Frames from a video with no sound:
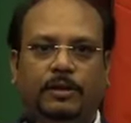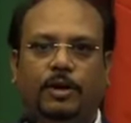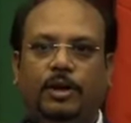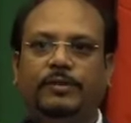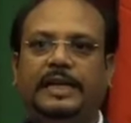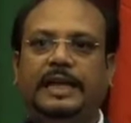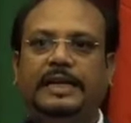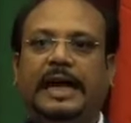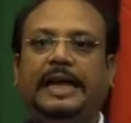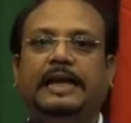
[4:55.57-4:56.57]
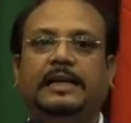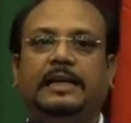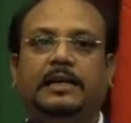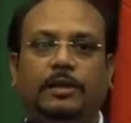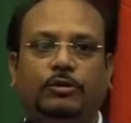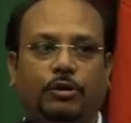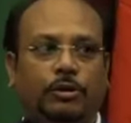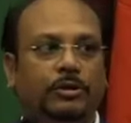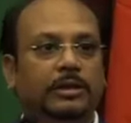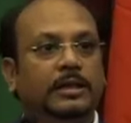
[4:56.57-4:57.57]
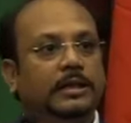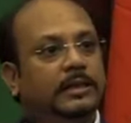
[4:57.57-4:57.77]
or we can directly control